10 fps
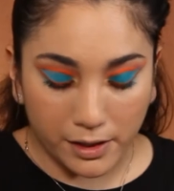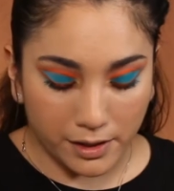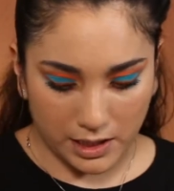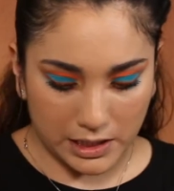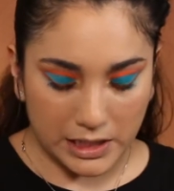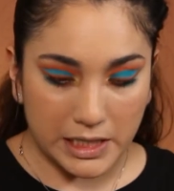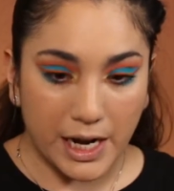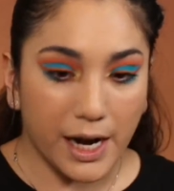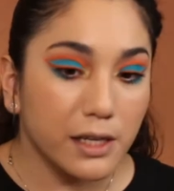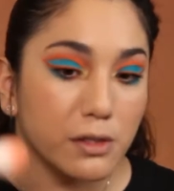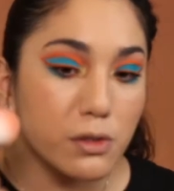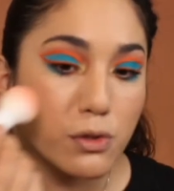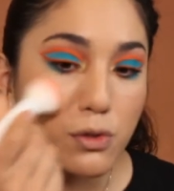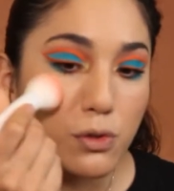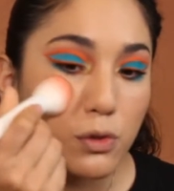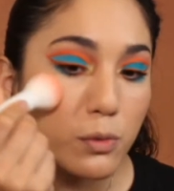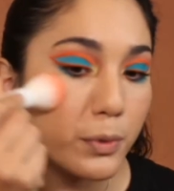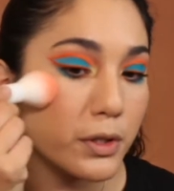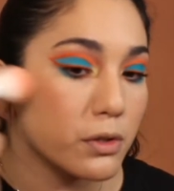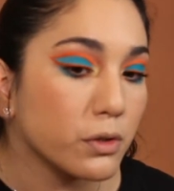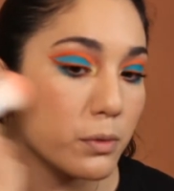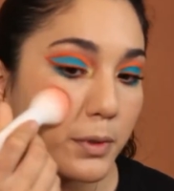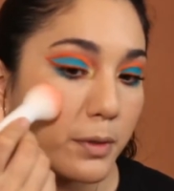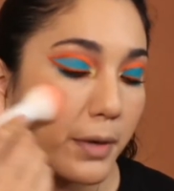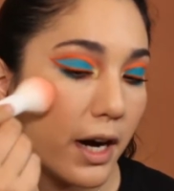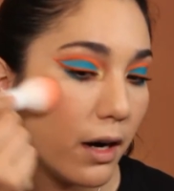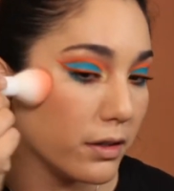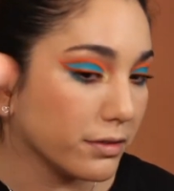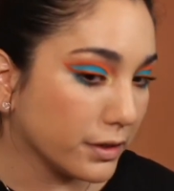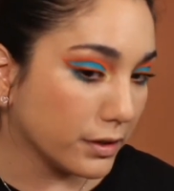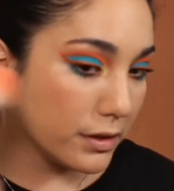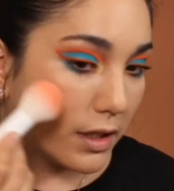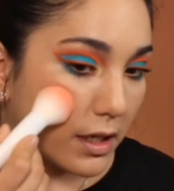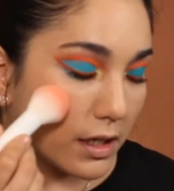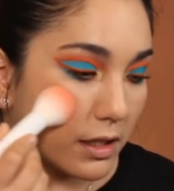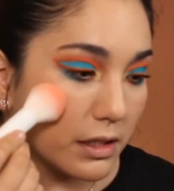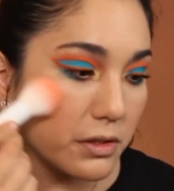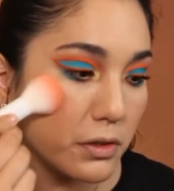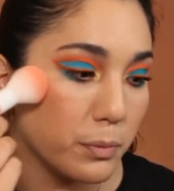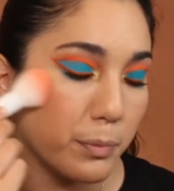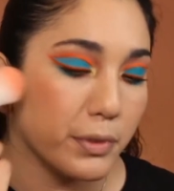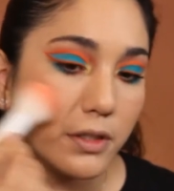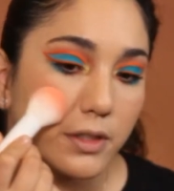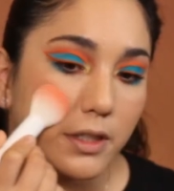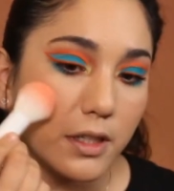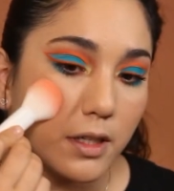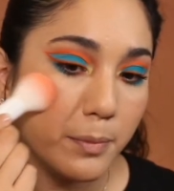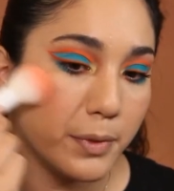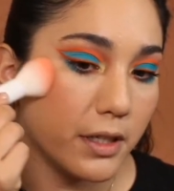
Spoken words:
It's not super powerful unless you build it up.